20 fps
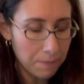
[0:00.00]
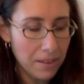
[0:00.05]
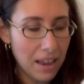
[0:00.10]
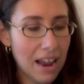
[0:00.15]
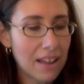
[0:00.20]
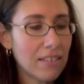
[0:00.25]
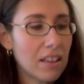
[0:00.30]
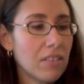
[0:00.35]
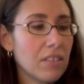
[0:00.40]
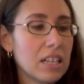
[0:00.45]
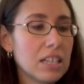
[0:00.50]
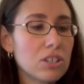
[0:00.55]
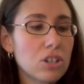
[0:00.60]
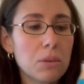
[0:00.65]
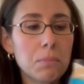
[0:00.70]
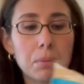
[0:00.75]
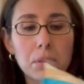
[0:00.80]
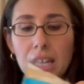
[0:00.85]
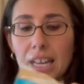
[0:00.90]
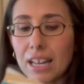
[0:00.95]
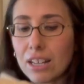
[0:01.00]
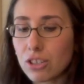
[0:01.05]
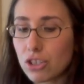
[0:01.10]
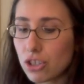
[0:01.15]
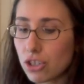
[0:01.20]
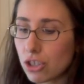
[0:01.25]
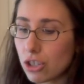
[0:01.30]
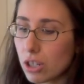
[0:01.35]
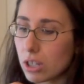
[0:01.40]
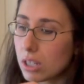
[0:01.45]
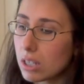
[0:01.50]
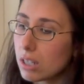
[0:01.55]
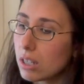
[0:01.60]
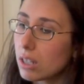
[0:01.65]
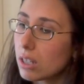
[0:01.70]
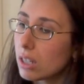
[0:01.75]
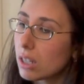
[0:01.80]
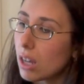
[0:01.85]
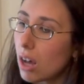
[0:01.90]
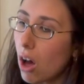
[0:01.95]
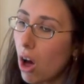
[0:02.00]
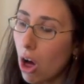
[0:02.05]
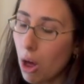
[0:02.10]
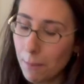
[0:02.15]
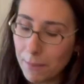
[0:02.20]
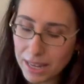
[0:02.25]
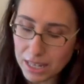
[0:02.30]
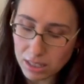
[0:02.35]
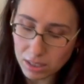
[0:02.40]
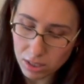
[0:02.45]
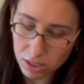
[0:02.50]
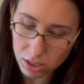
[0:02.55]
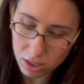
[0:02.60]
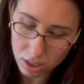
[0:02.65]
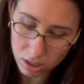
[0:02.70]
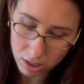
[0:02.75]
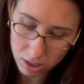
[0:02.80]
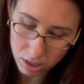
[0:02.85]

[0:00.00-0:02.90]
And then these are blanched almonds.